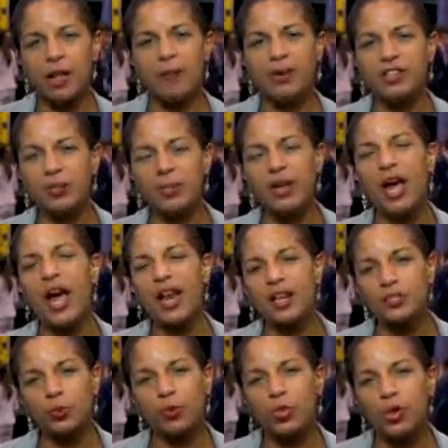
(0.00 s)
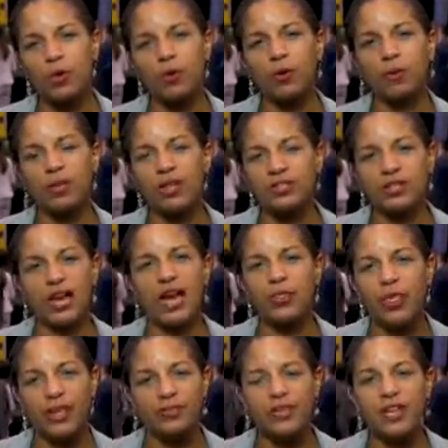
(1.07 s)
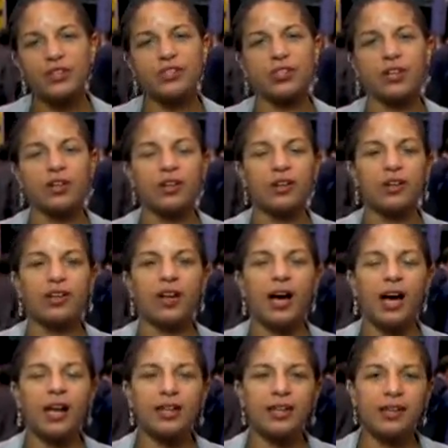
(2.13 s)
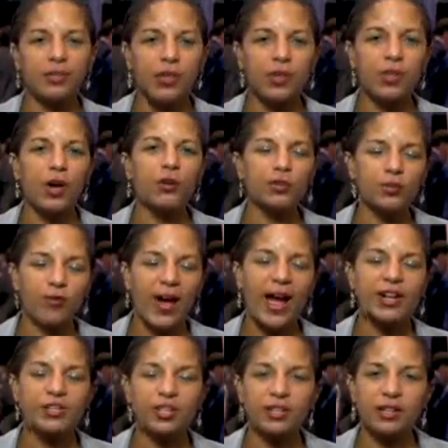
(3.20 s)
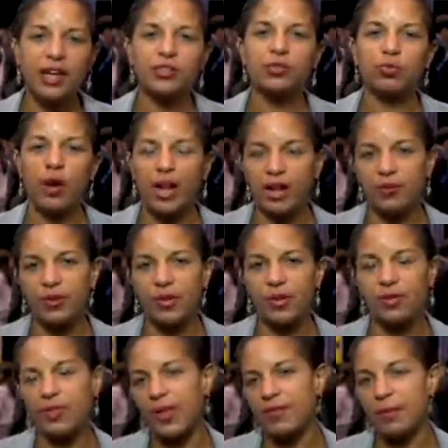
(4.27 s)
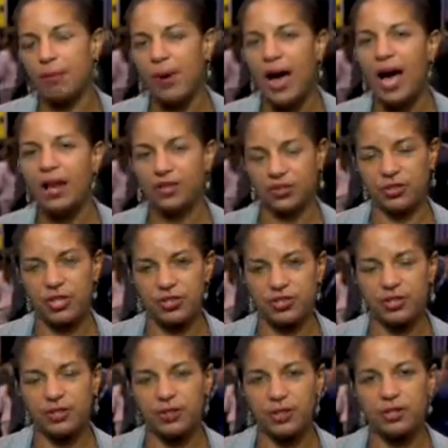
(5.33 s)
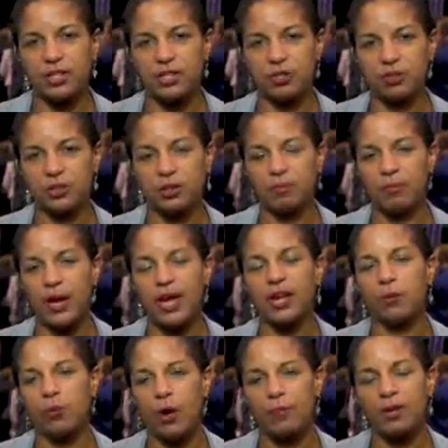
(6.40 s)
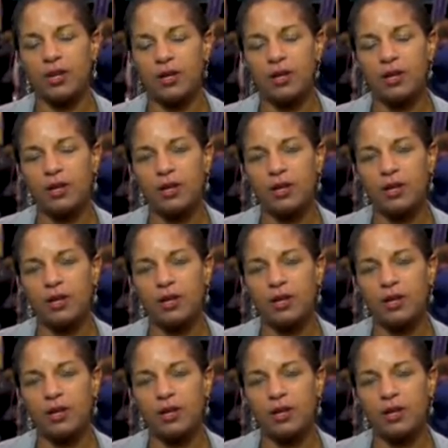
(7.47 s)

But to be honest with you, Melissa, I think those facts are less relevant than the policies that these men and women